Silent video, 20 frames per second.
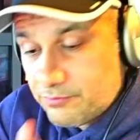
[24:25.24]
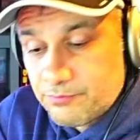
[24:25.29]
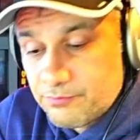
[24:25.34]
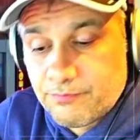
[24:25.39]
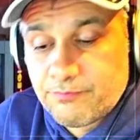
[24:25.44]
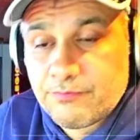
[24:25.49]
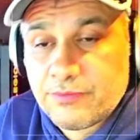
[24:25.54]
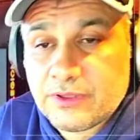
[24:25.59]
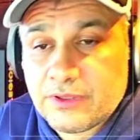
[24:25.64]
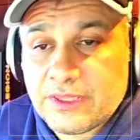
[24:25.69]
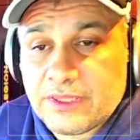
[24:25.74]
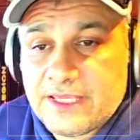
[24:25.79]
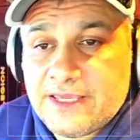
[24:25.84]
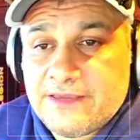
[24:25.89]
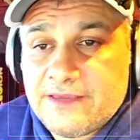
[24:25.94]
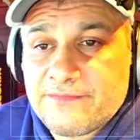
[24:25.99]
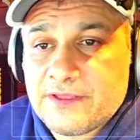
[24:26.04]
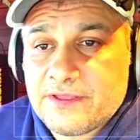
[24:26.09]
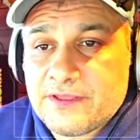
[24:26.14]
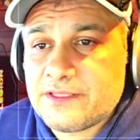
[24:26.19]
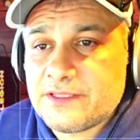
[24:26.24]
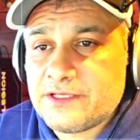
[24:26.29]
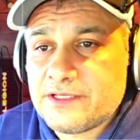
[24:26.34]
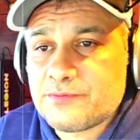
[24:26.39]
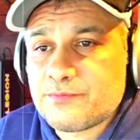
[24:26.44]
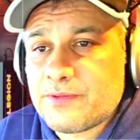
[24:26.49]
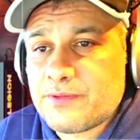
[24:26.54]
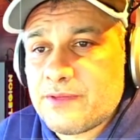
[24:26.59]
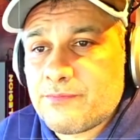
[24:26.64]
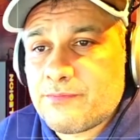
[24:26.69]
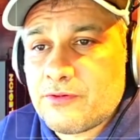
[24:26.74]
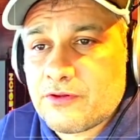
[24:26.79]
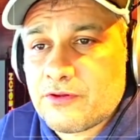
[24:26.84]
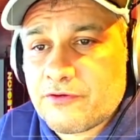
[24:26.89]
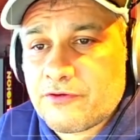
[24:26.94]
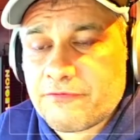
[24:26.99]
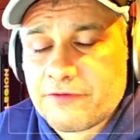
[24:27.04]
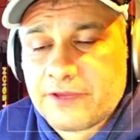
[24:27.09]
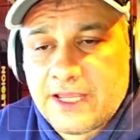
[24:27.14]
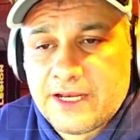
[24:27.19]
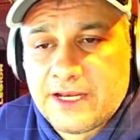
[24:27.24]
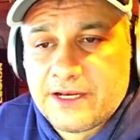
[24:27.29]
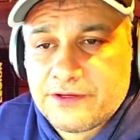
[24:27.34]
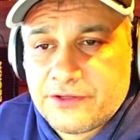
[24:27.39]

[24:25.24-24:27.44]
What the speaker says: believe that these people created